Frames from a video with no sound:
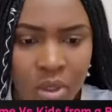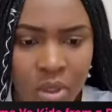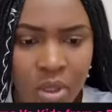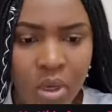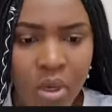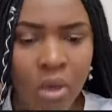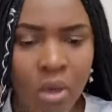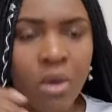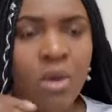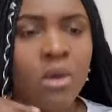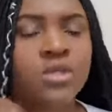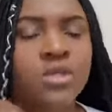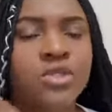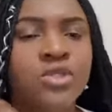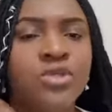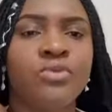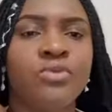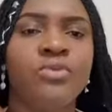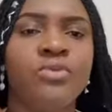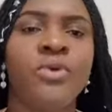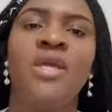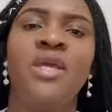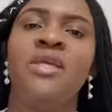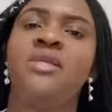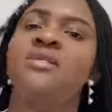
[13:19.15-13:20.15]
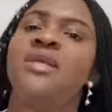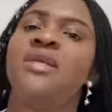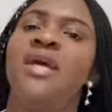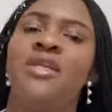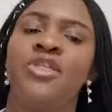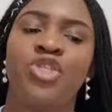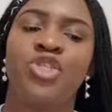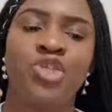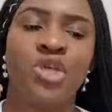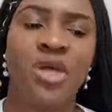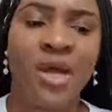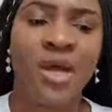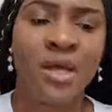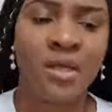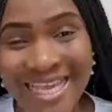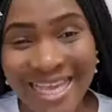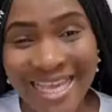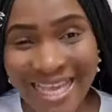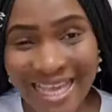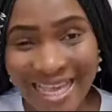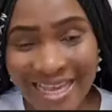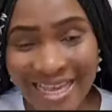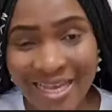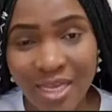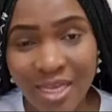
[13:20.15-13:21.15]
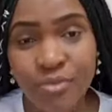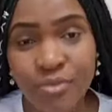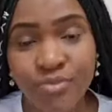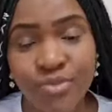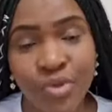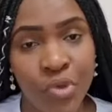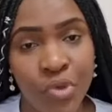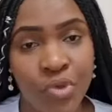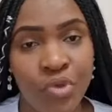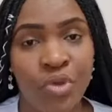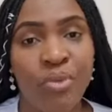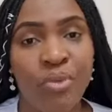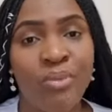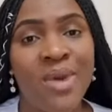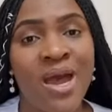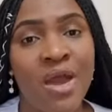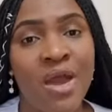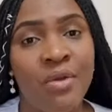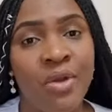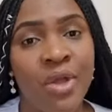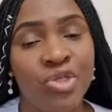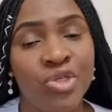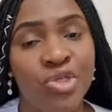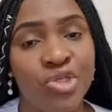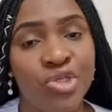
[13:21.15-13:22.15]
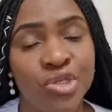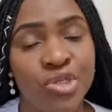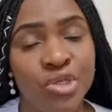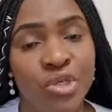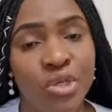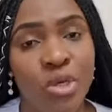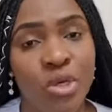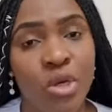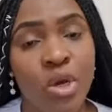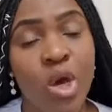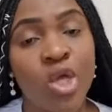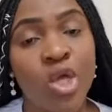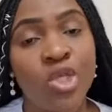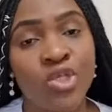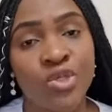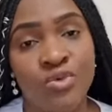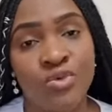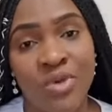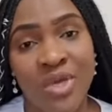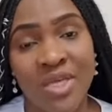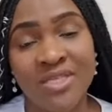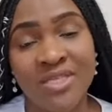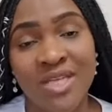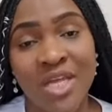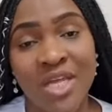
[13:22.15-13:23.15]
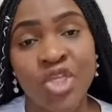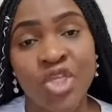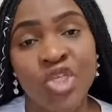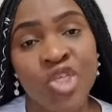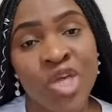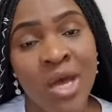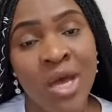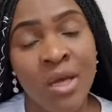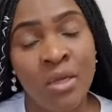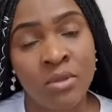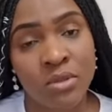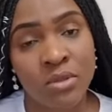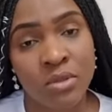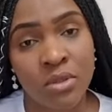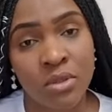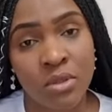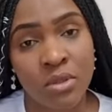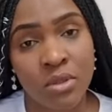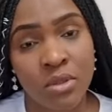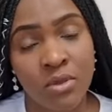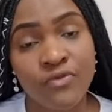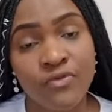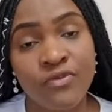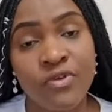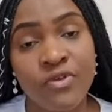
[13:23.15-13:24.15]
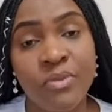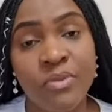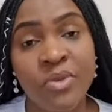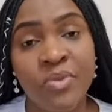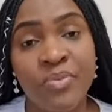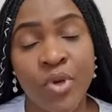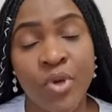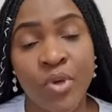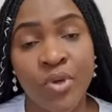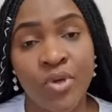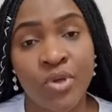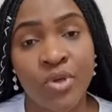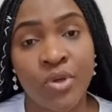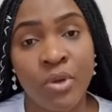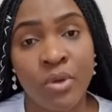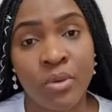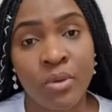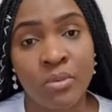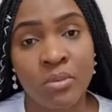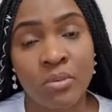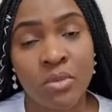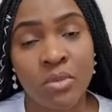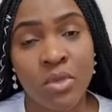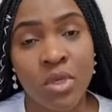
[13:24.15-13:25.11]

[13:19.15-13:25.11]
or to raise that child in a broken marriage, or to raise that child from a broken home?